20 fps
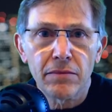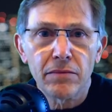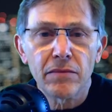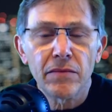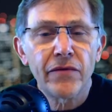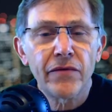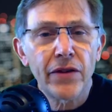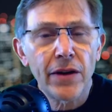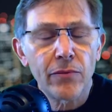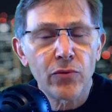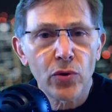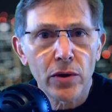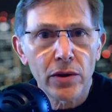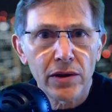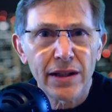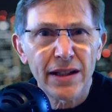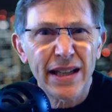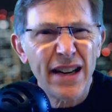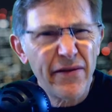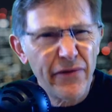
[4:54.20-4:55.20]
February,
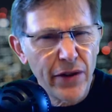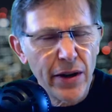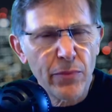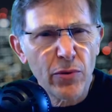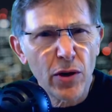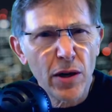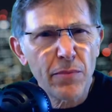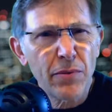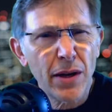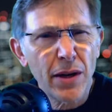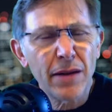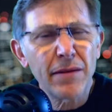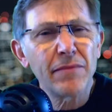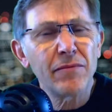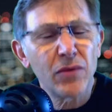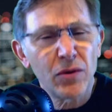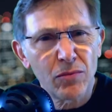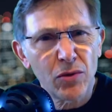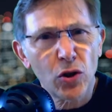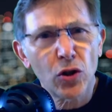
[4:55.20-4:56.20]
late February, probably
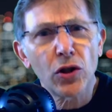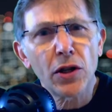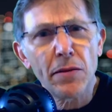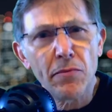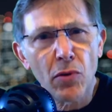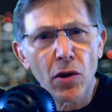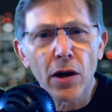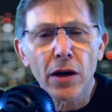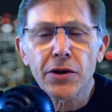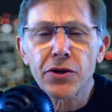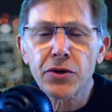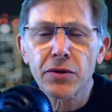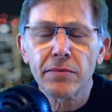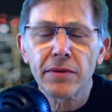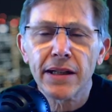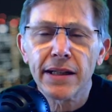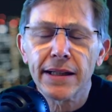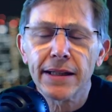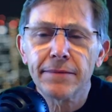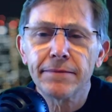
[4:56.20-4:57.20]
early March,
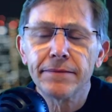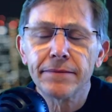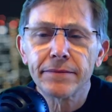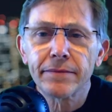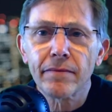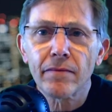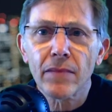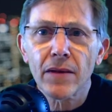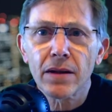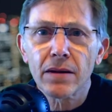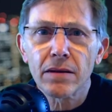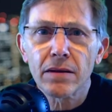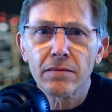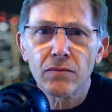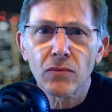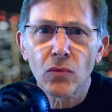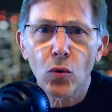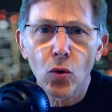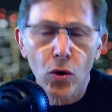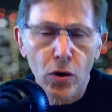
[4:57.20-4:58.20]

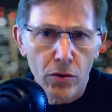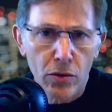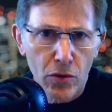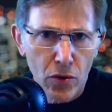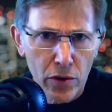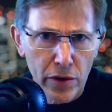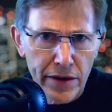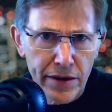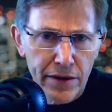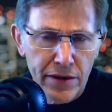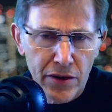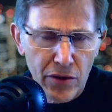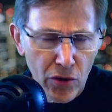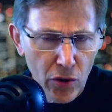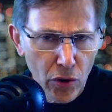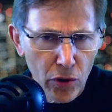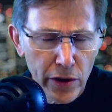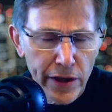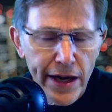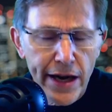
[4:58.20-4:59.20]
or
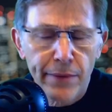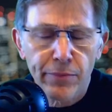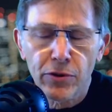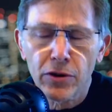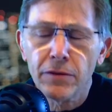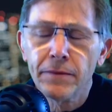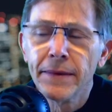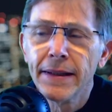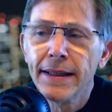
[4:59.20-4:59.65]
early April.